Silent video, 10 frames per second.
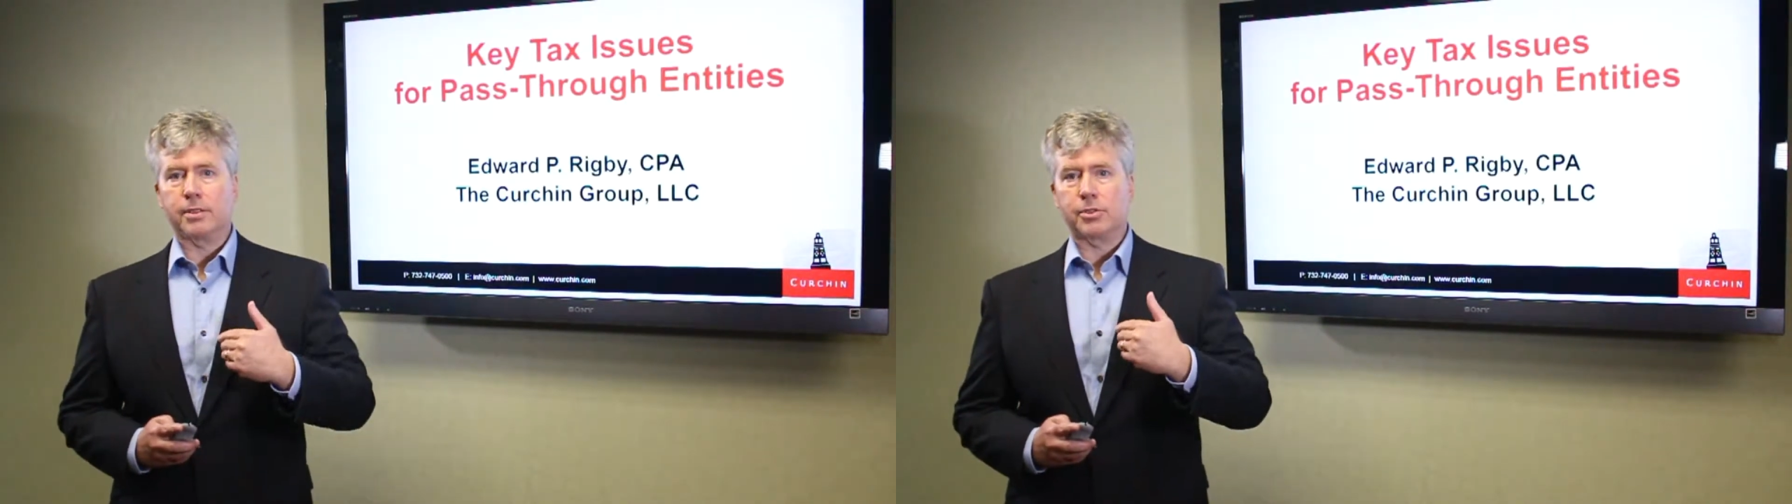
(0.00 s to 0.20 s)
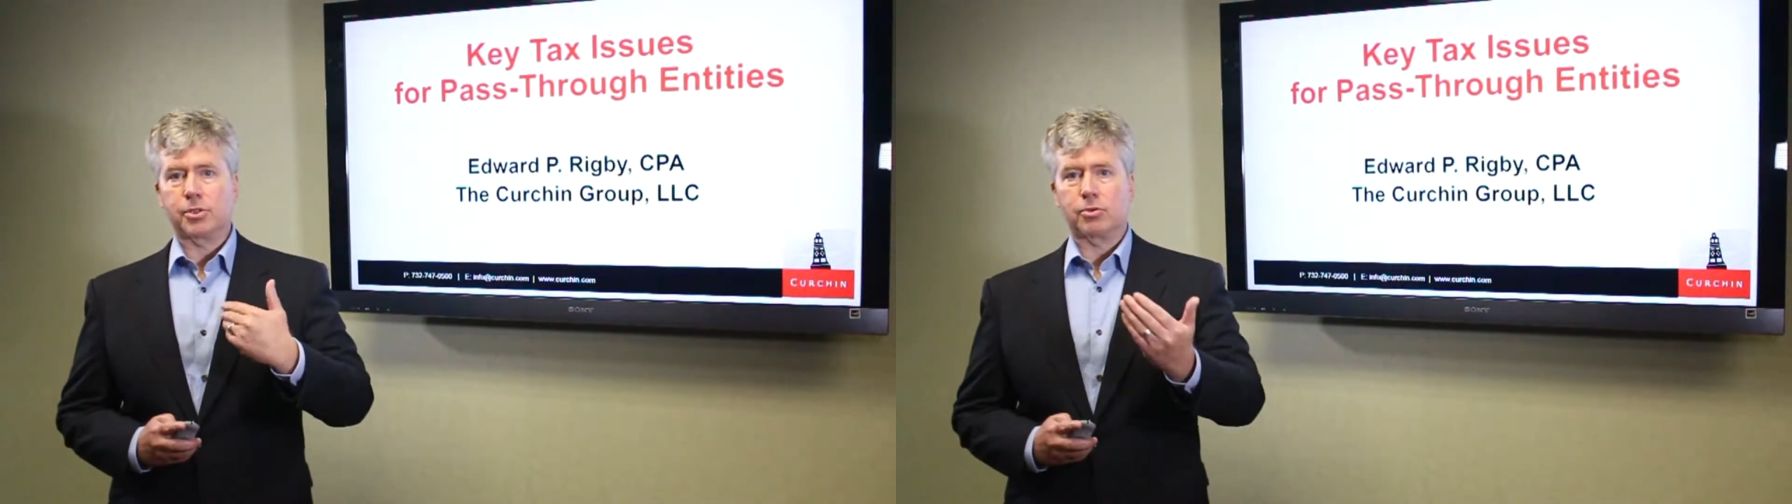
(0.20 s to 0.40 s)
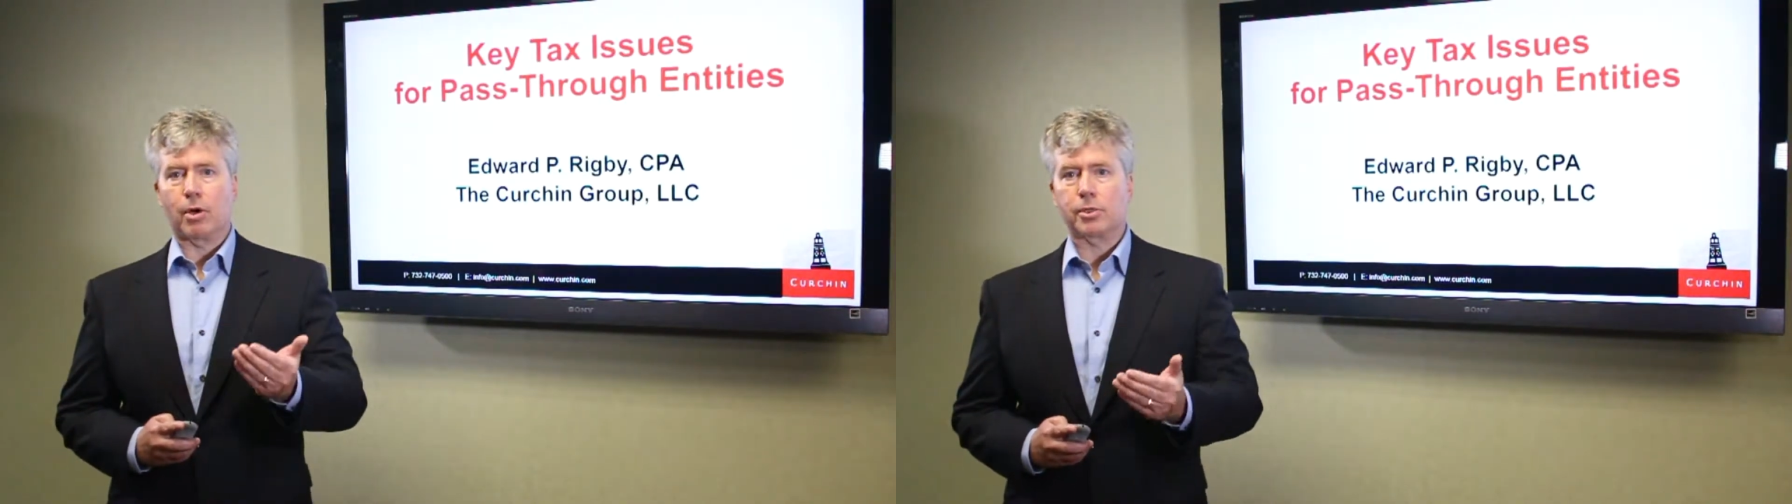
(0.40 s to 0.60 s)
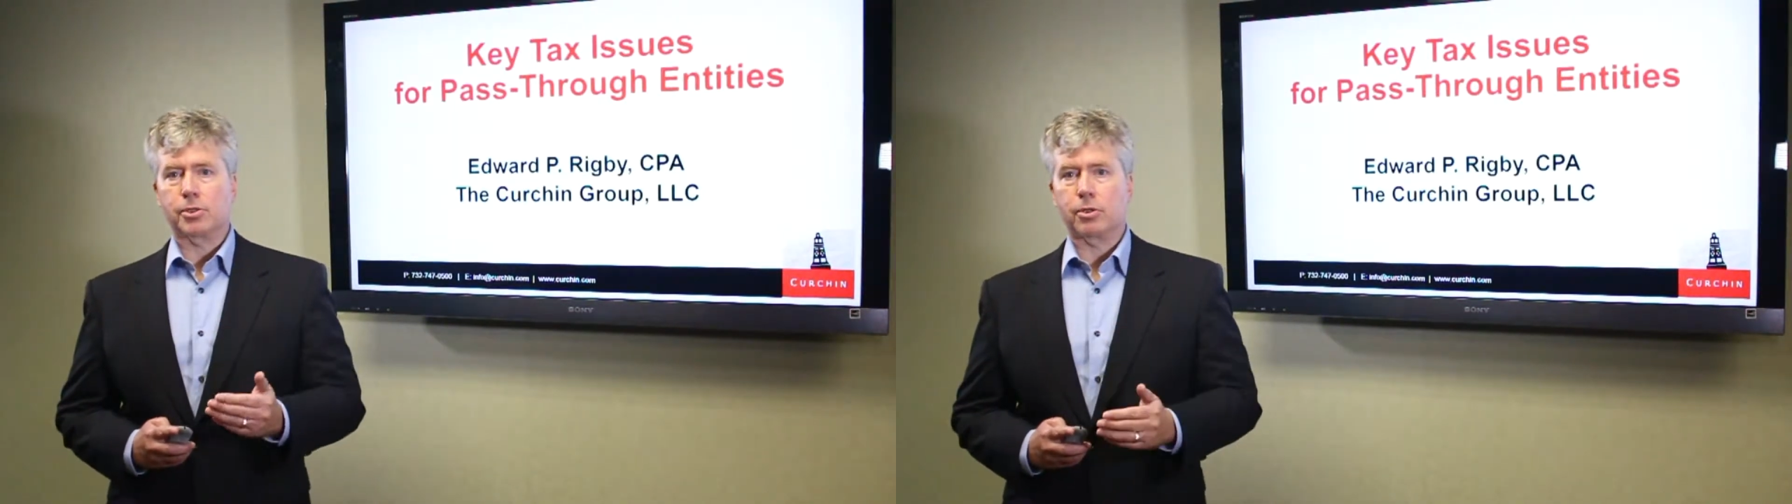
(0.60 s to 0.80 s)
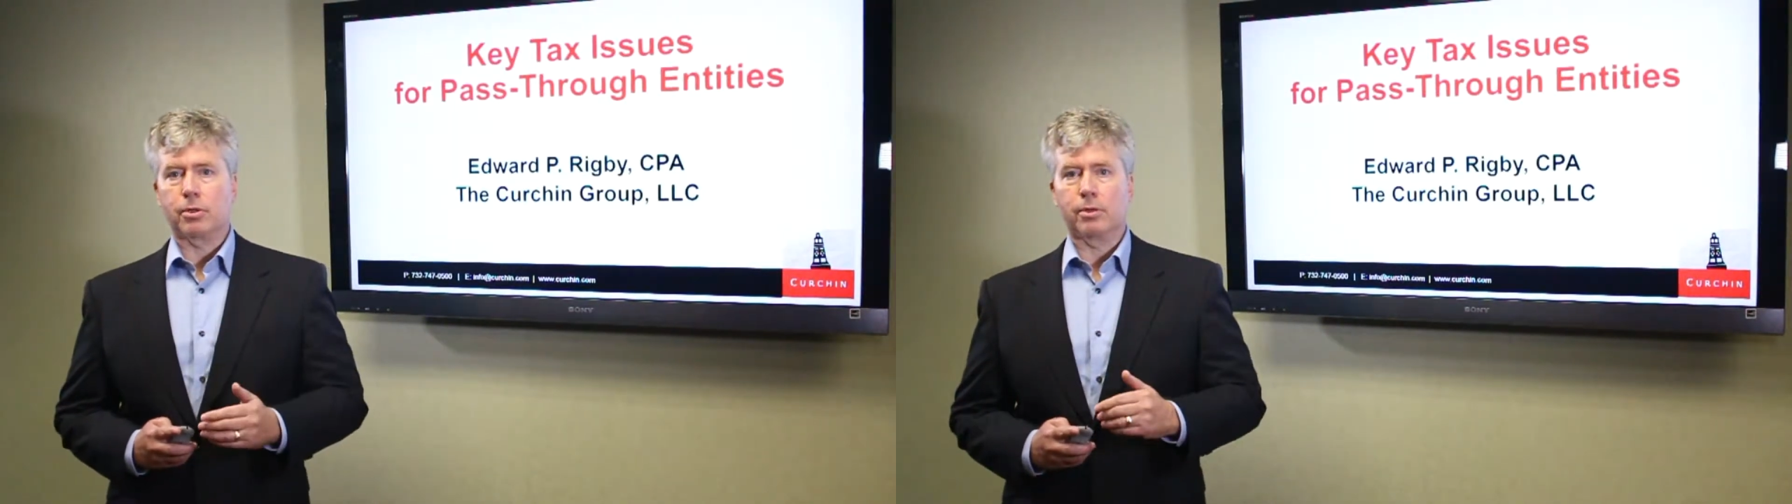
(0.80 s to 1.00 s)
to
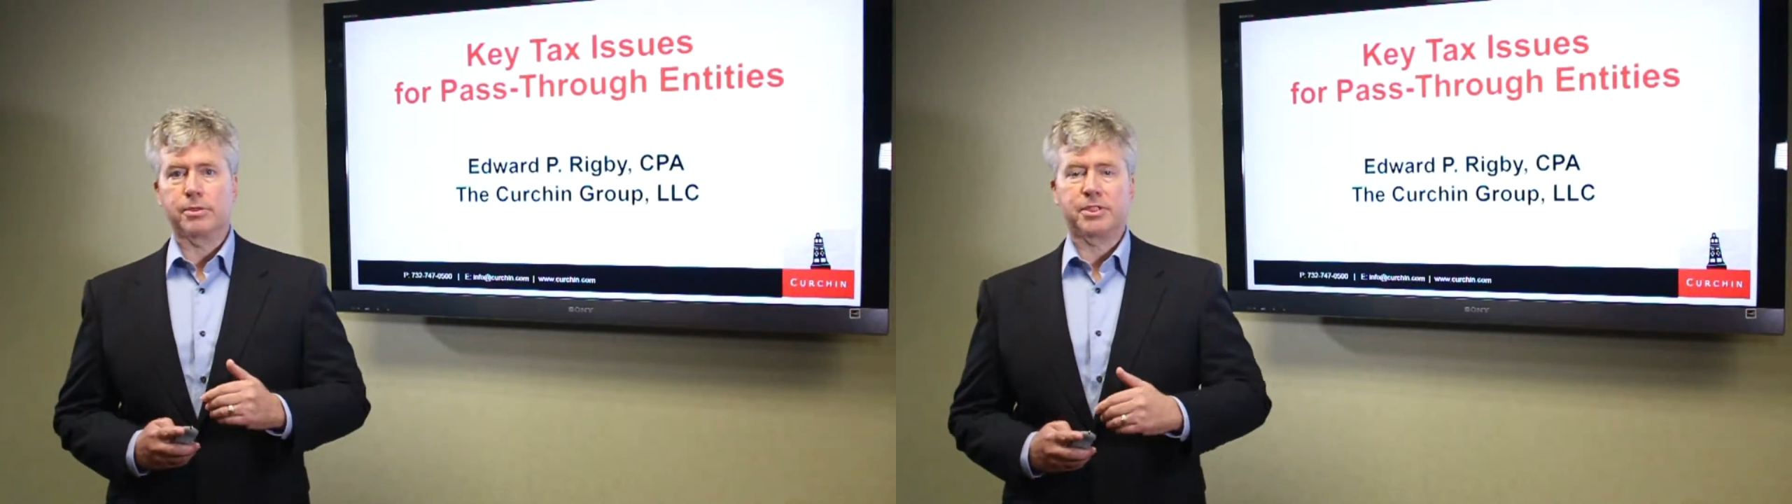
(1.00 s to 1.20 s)
structure